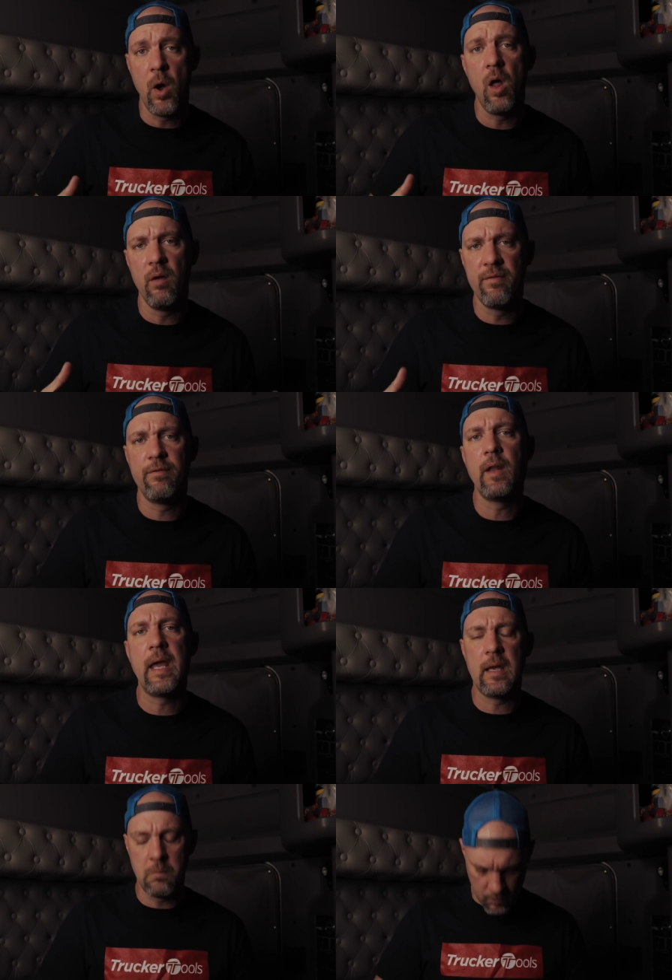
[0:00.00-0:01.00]
ball of
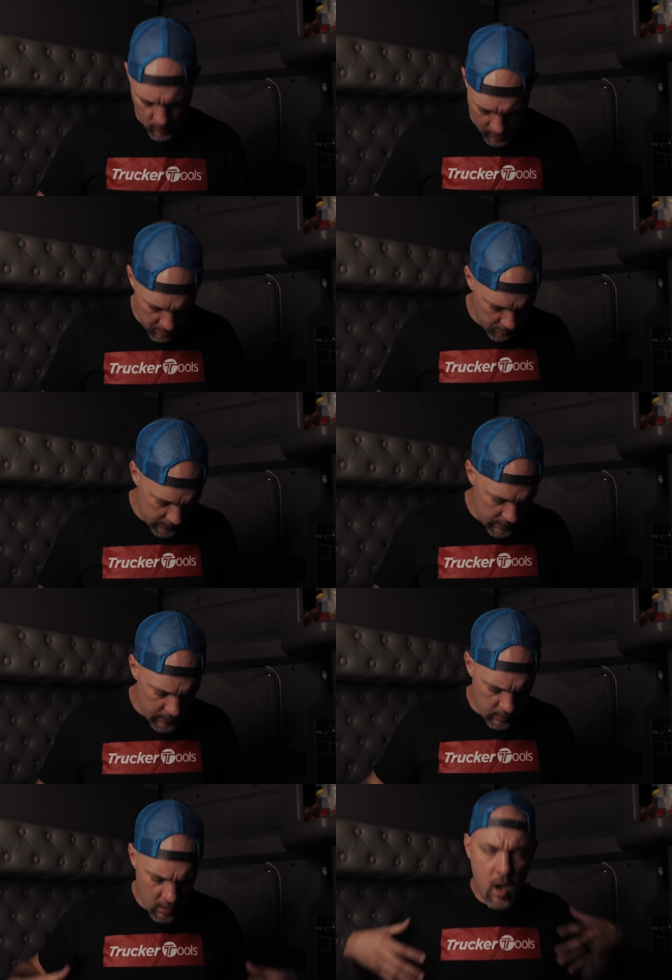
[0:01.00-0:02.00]
flame,
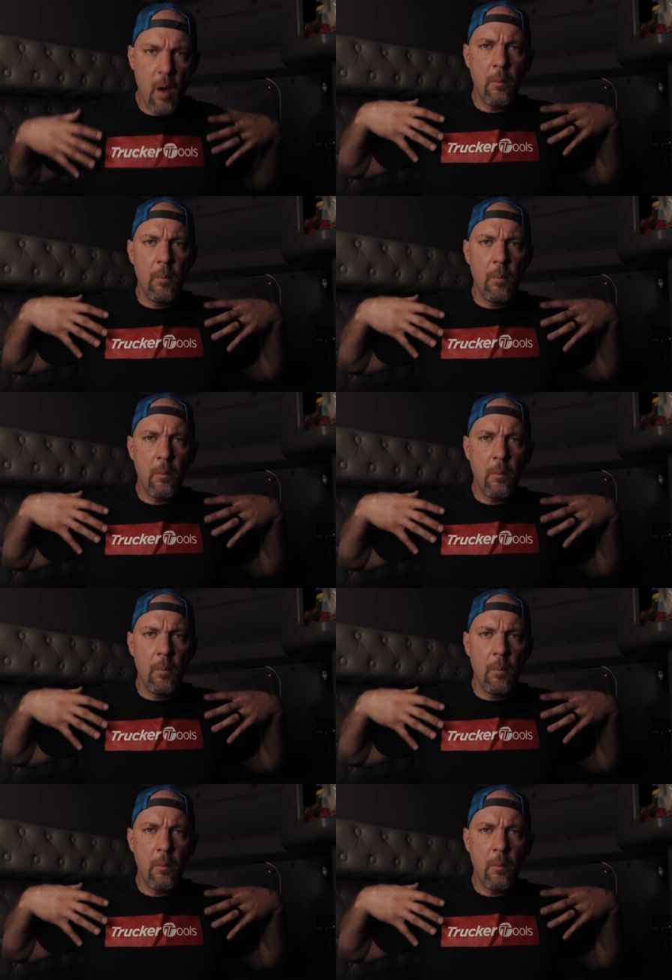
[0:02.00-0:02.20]
probably